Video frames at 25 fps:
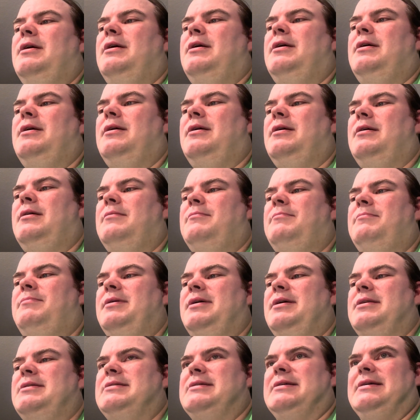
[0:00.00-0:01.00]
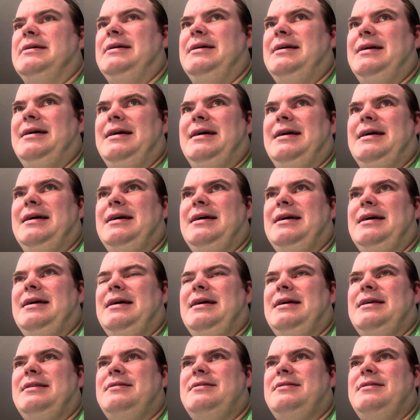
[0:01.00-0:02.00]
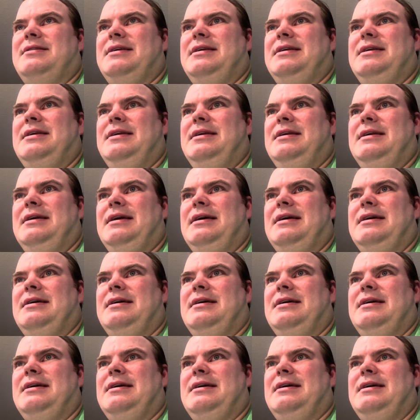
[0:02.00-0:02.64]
But the